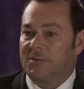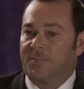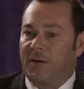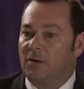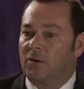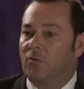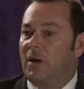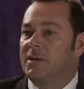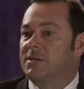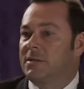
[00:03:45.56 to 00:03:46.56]
it's been a
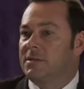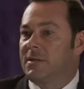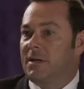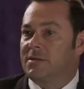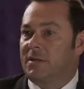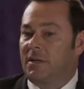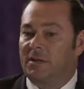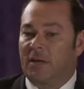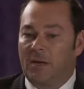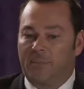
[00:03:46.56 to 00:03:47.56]
great success in
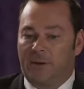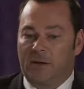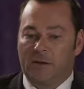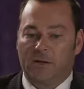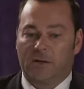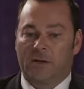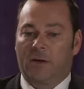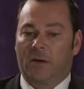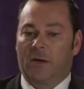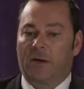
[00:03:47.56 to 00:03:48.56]
keeping
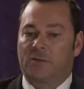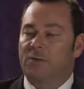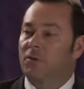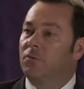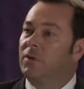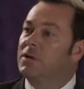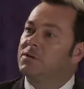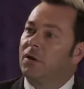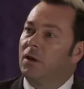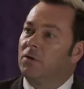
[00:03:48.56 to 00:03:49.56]
to the green
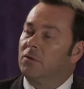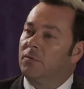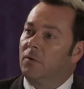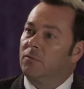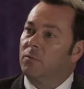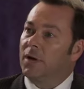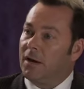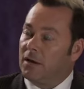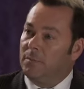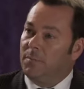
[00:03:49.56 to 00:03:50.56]
side of what our
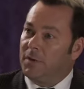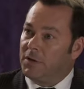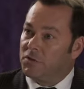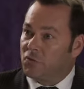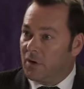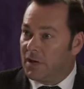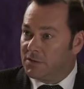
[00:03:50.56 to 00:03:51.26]
company is trying